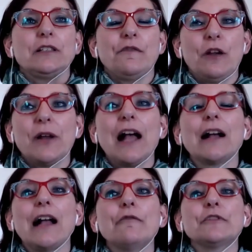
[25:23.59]
It's very
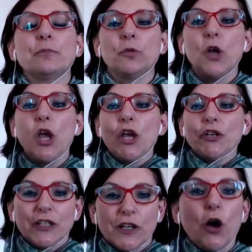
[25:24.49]
uncomfortable
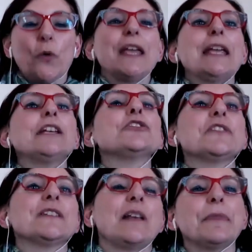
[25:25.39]
to go into
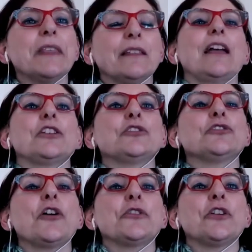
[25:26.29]
something that you
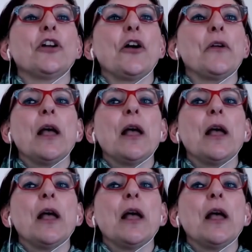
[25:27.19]
don't know,